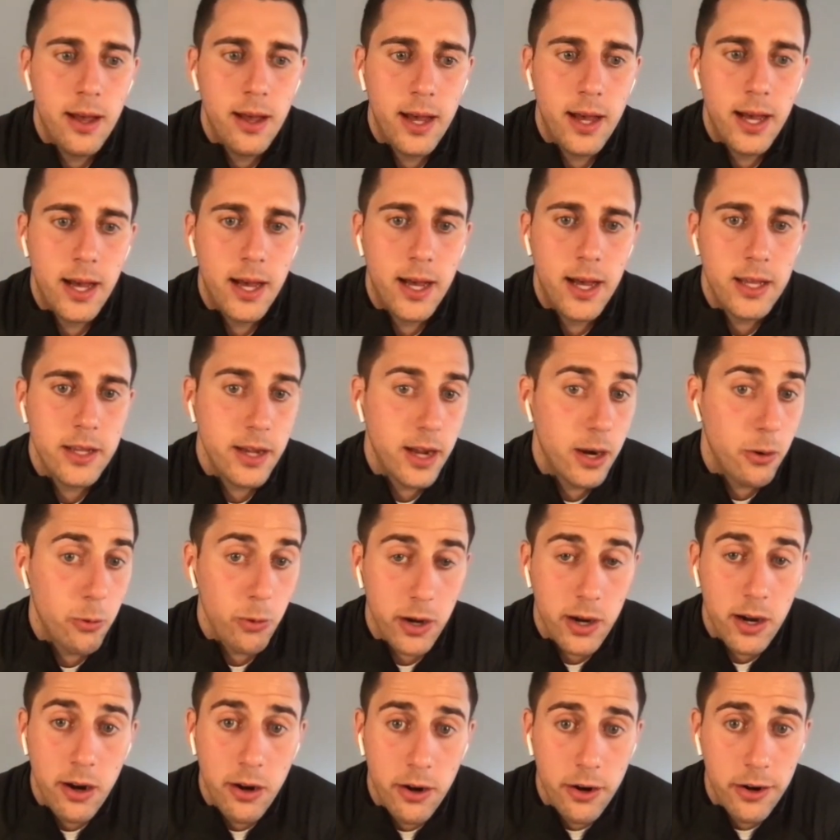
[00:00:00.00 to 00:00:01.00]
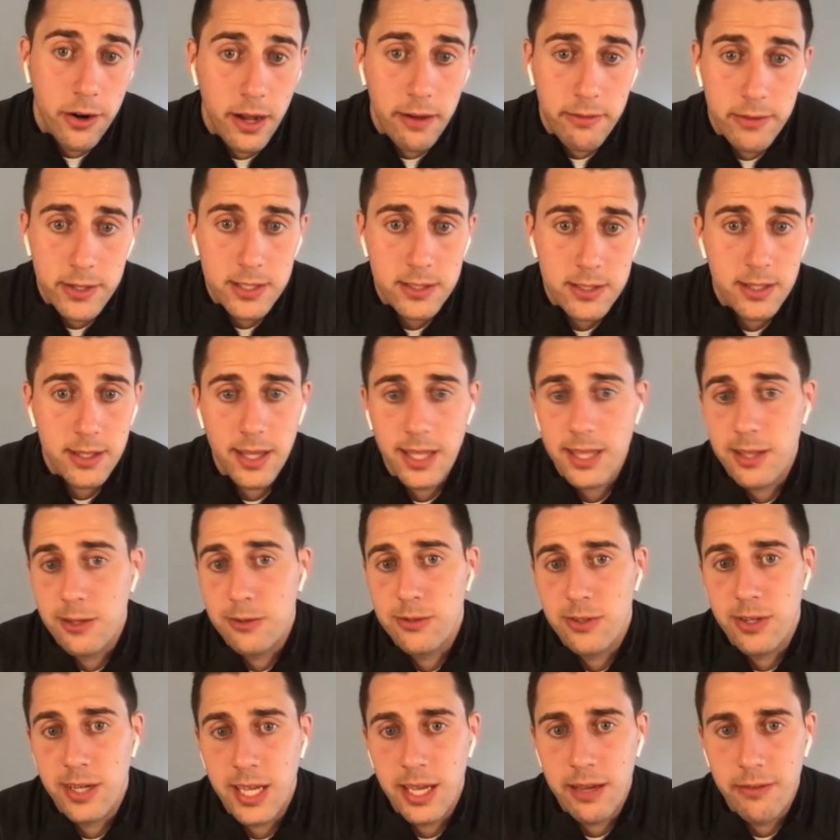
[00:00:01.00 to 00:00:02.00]
Uh, you got to work hard, obviously, like
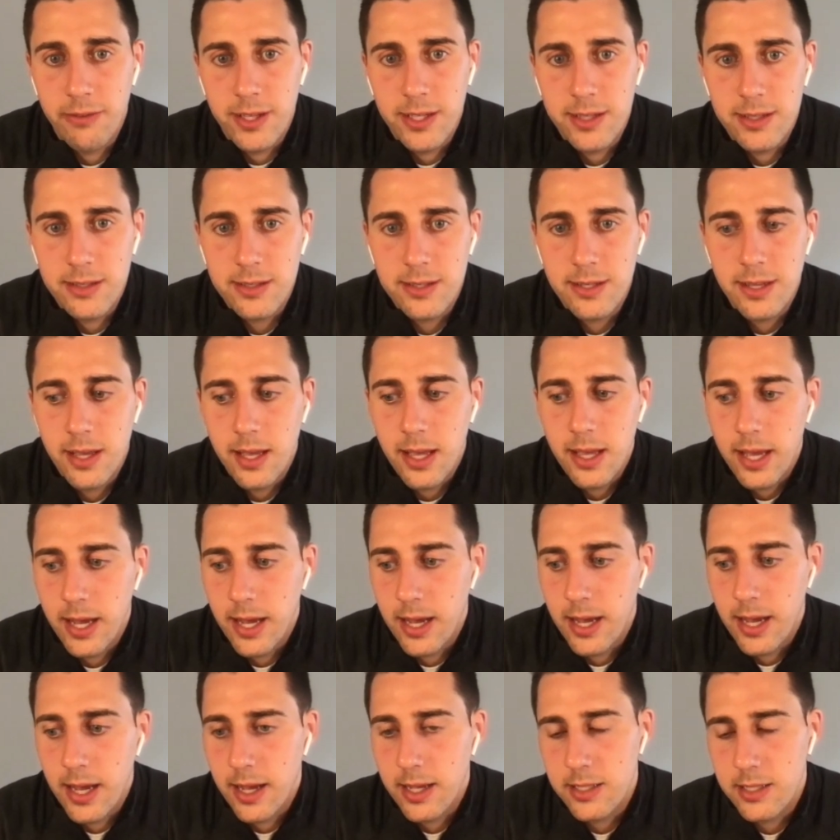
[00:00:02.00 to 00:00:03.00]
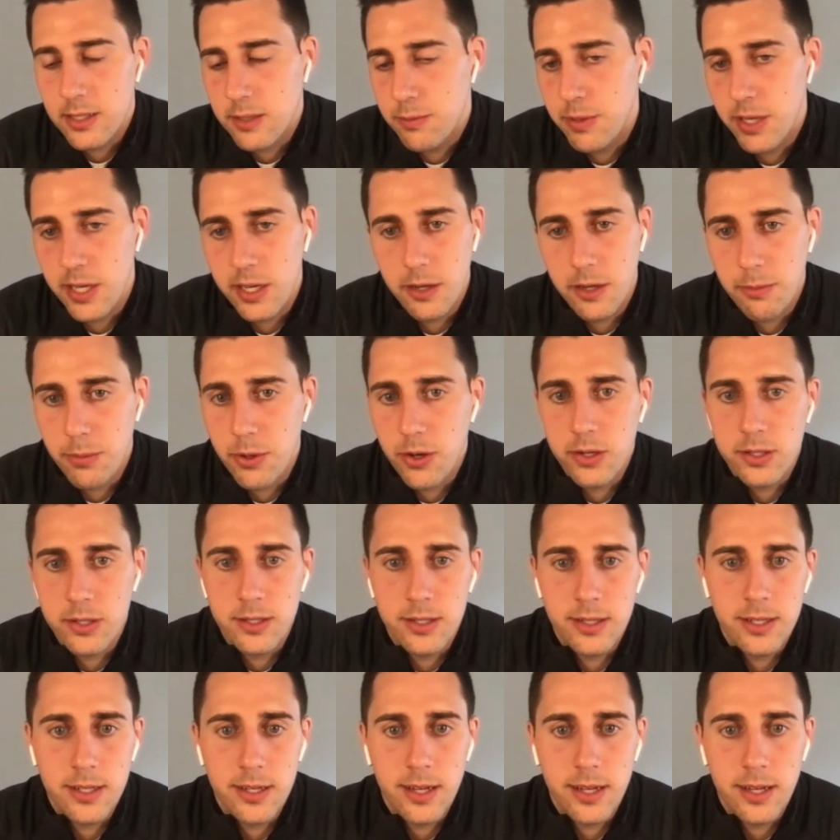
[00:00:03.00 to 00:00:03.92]
those are givens, uh, and just be a good person.